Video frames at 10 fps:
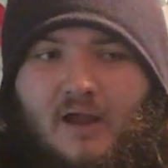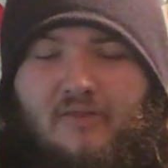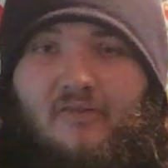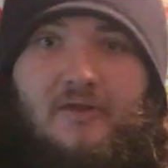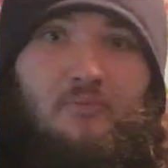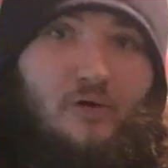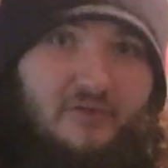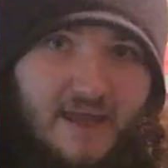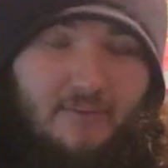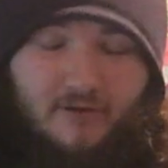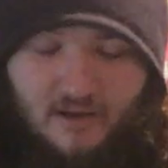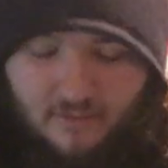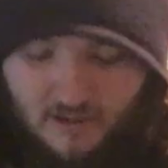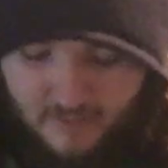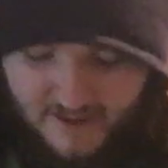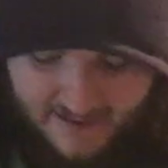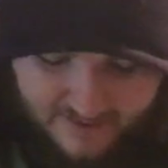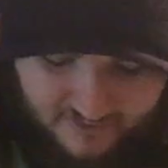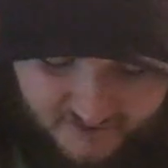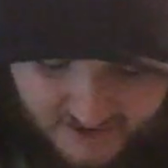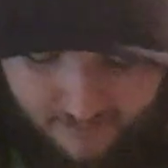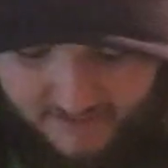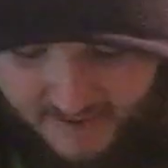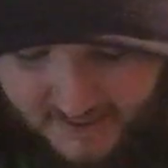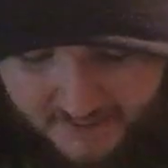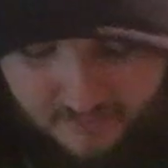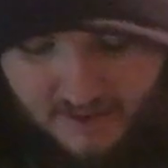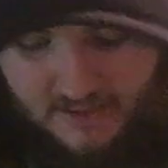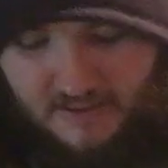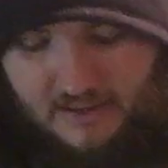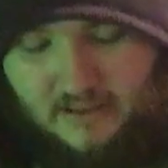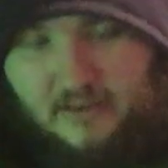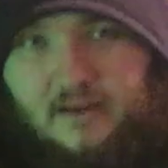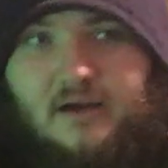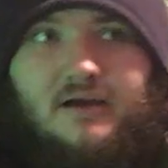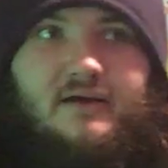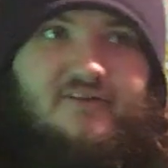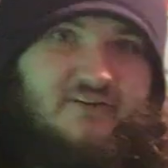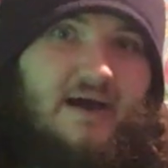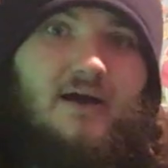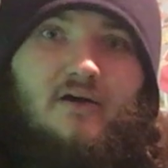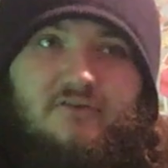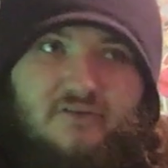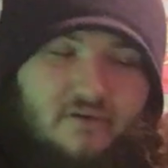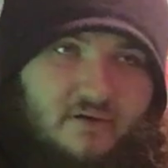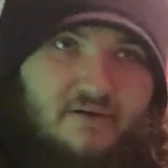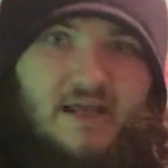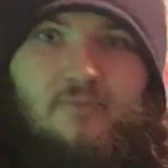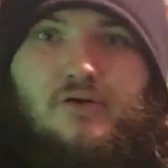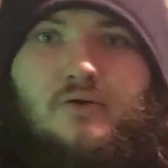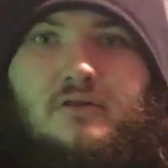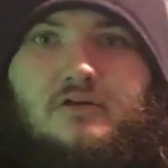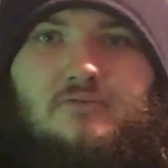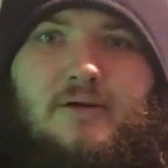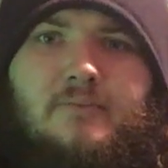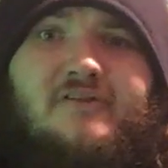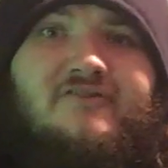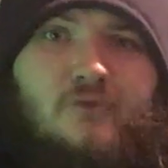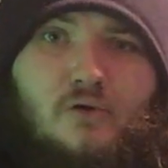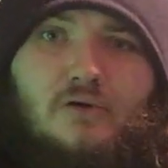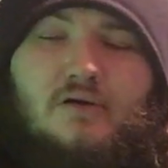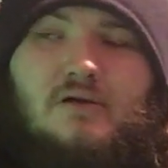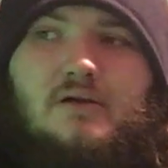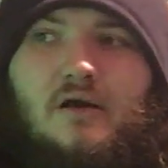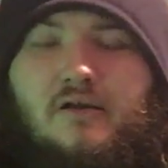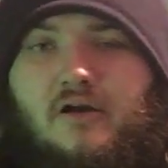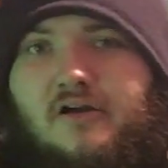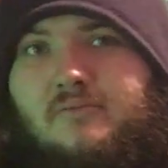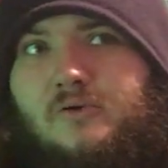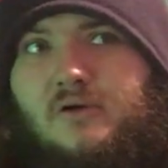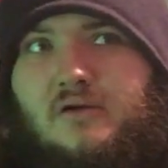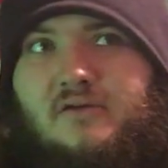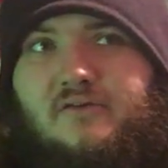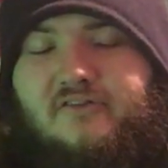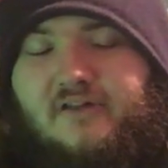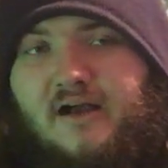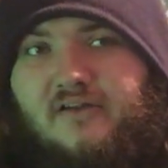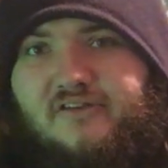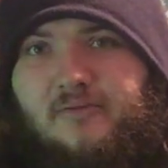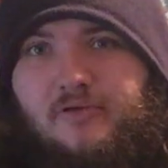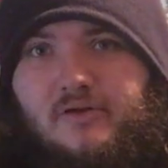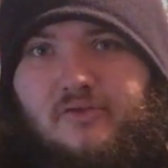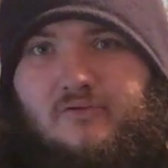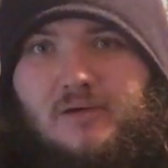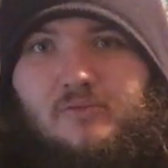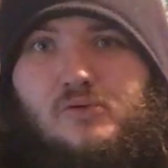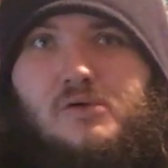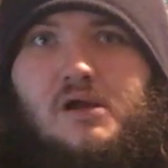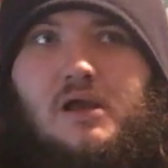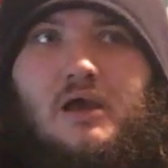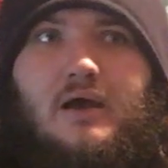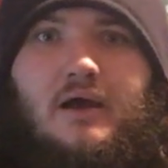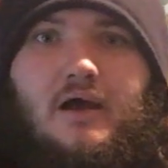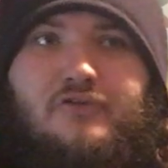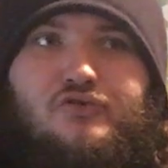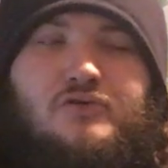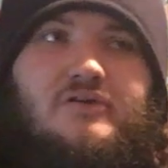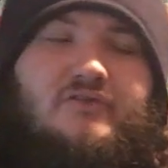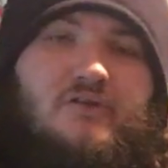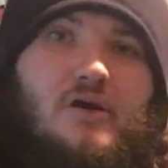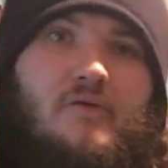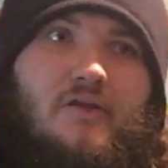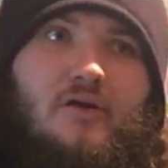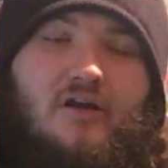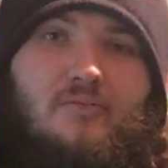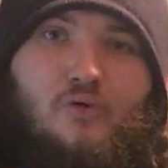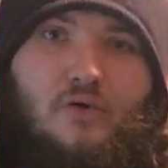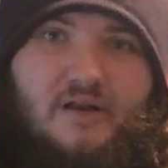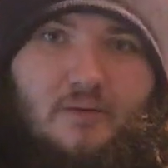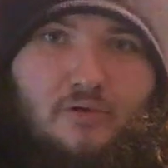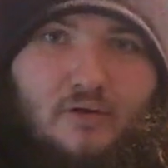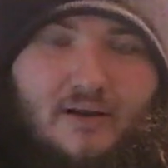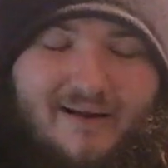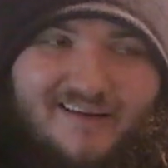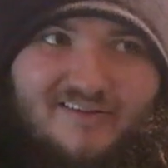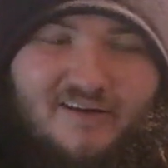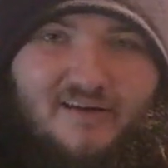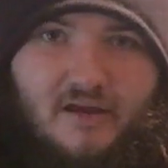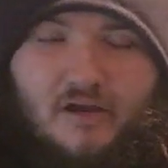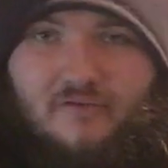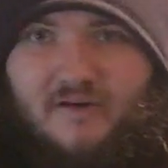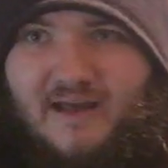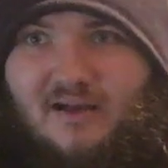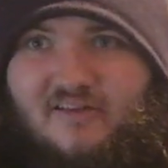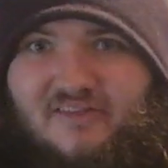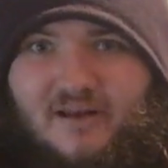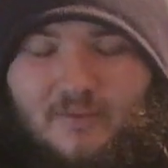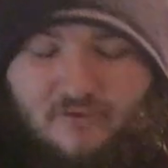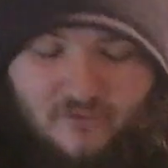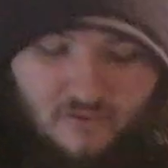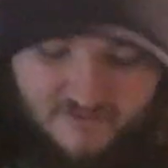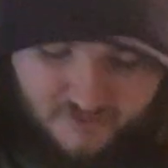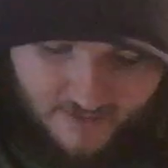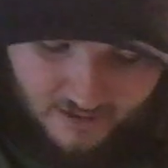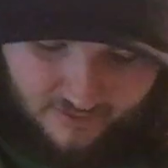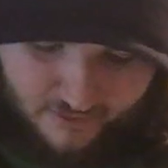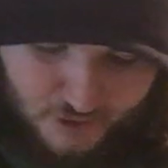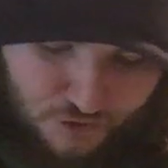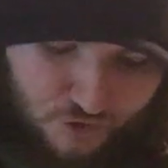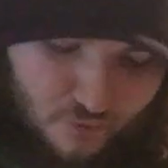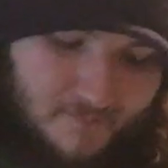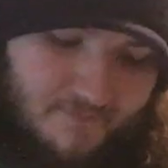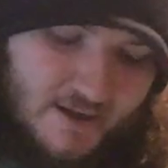they both came to WWE at the same time. Styles debuted a little bit before Nakamura. Styles debuted at the Rumble 2 years ago, and then Nakamura debuted at NXT Takeover Dallas the night before WrestleMania 32.